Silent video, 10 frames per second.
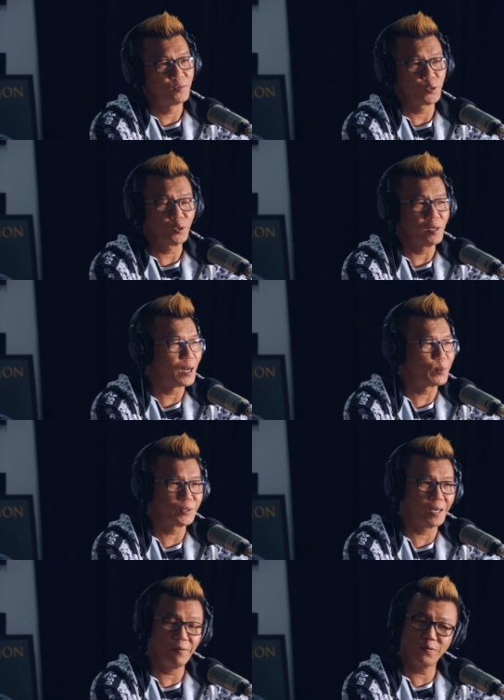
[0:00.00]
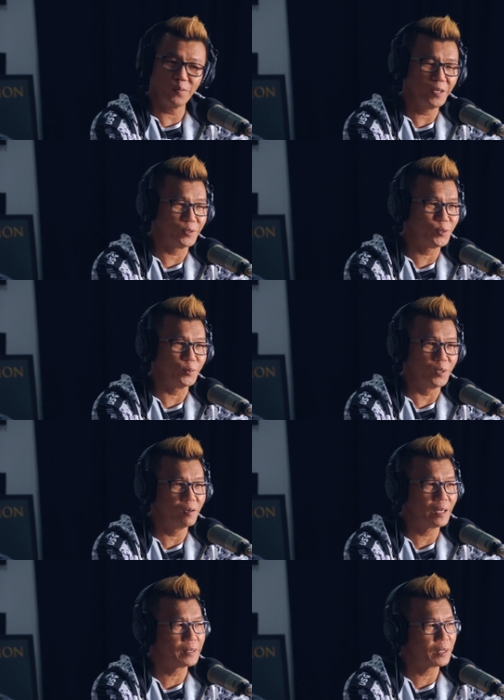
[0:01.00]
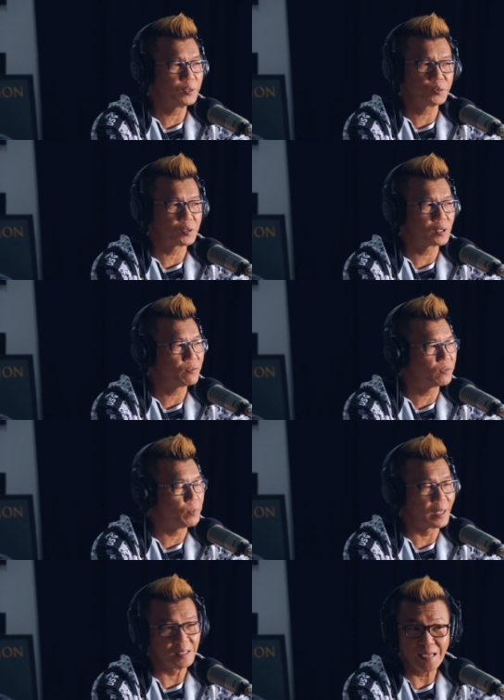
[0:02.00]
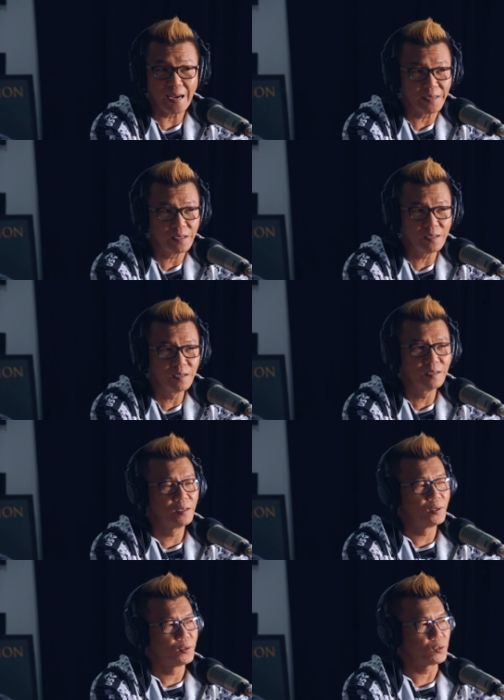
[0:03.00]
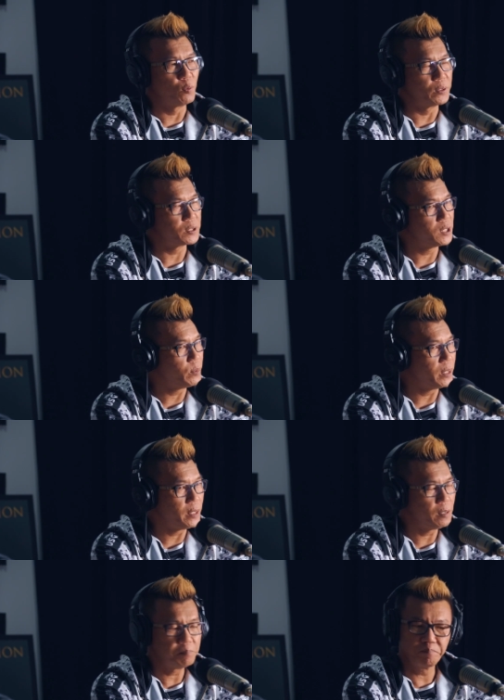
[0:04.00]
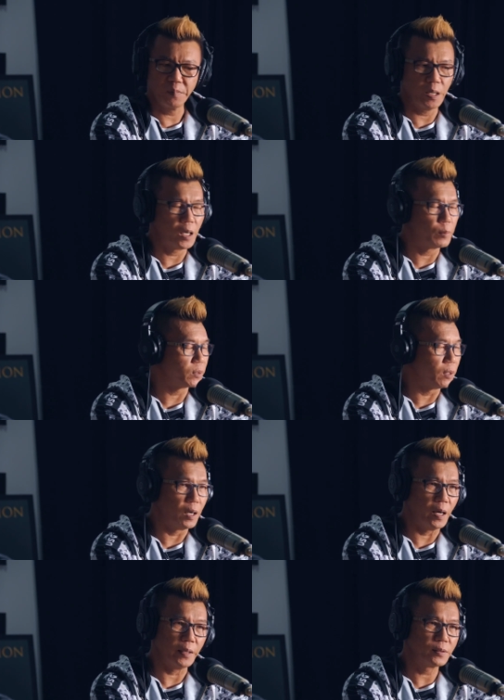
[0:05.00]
For sure, 100%. Even for me, too. I used to suffer from anxiety. So with the CBD, it helps a lot,